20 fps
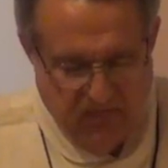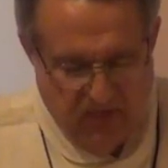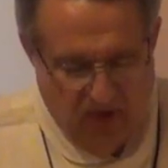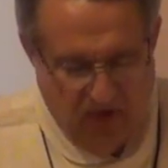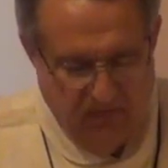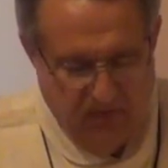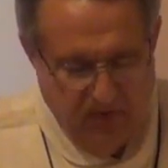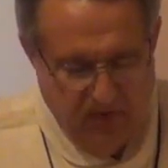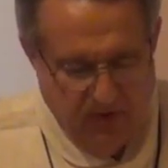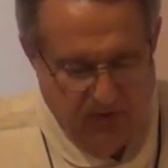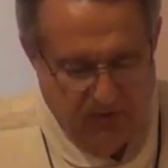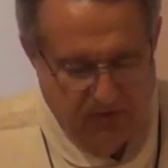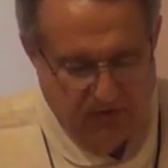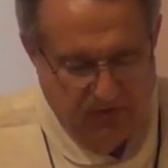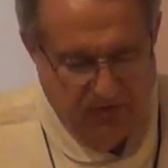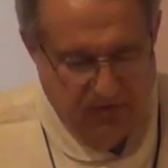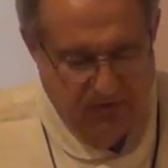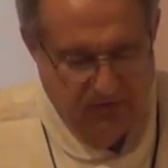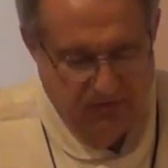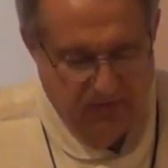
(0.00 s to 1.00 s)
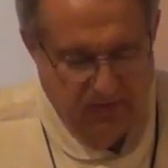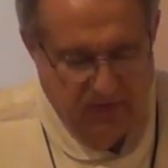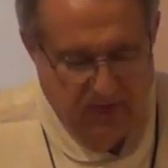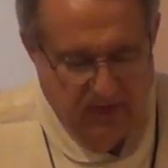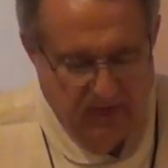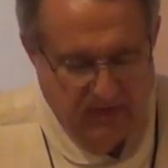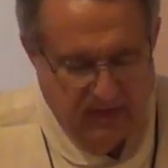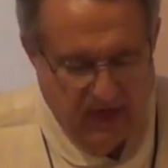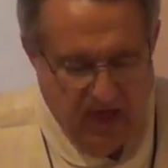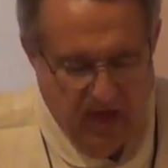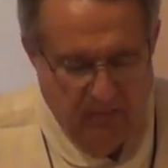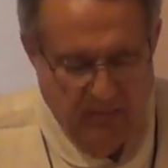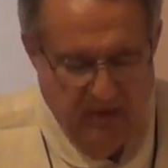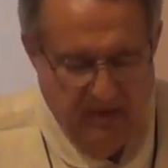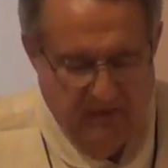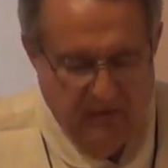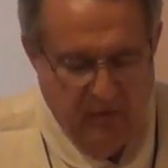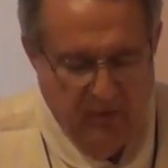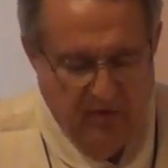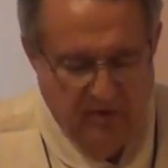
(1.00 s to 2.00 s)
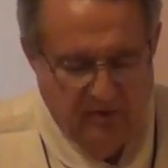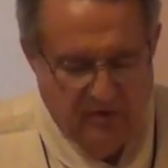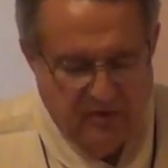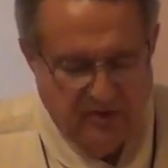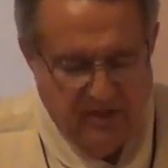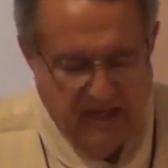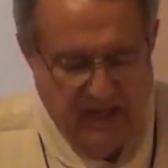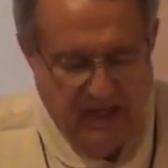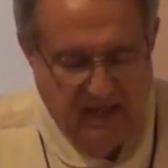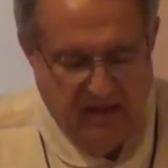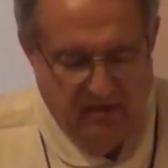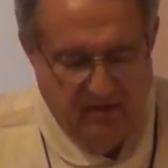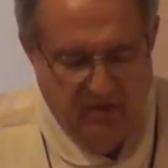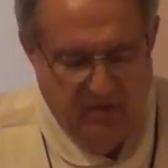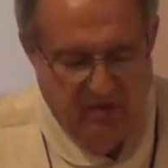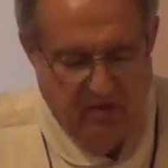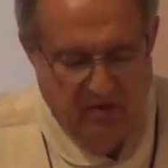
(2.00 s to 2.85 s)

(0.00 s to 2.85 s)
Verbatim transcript: of the earth? Tell me if you understand.